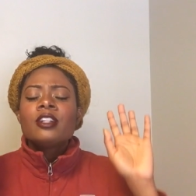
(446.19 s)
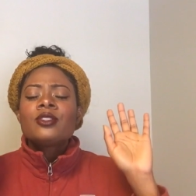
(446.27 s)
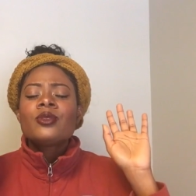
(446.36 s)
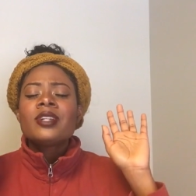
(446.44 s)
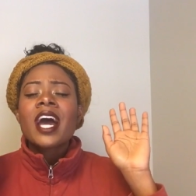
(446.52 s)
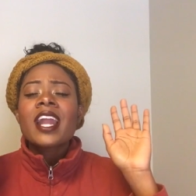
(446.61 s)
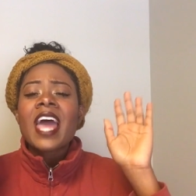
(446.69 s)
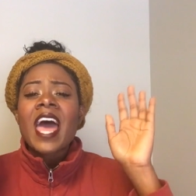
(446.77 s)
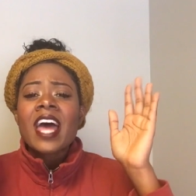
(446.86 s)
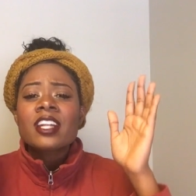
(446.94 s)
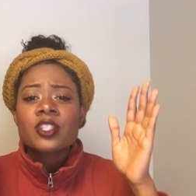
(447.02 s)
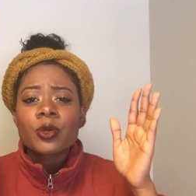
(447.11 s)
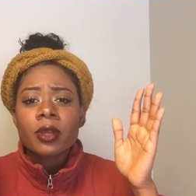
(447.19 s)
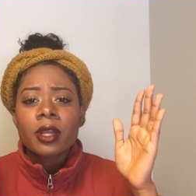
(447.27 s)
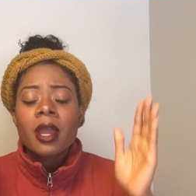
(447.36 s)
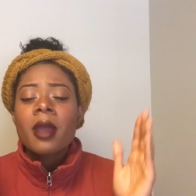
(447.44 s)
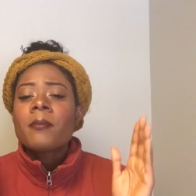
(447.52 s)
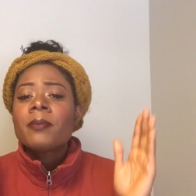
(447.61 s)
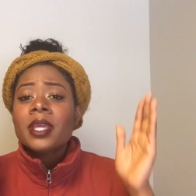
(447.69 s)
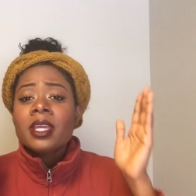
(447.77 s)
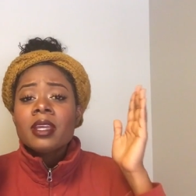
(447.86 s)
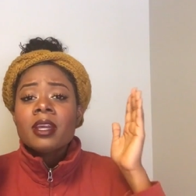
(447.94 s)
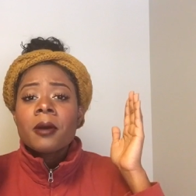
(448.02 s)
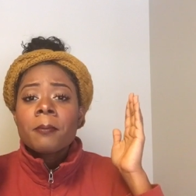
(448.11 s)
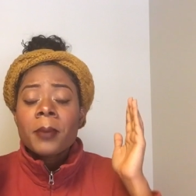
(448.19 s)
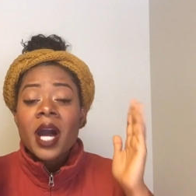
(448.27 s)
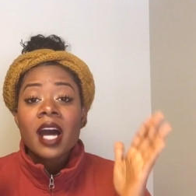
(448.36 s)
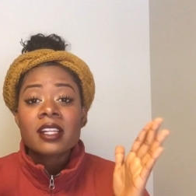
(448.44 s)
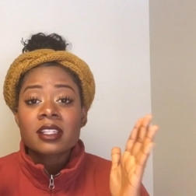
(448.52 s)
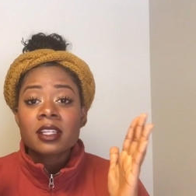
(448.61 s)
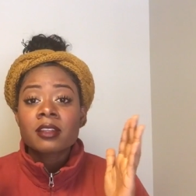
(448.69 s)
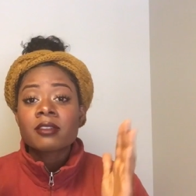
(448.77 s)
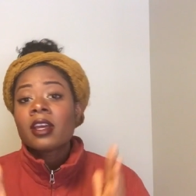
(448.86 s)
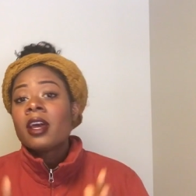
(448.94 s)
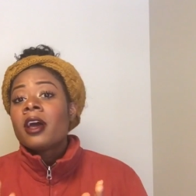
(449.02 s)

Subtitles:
Do not add to it. Be positive.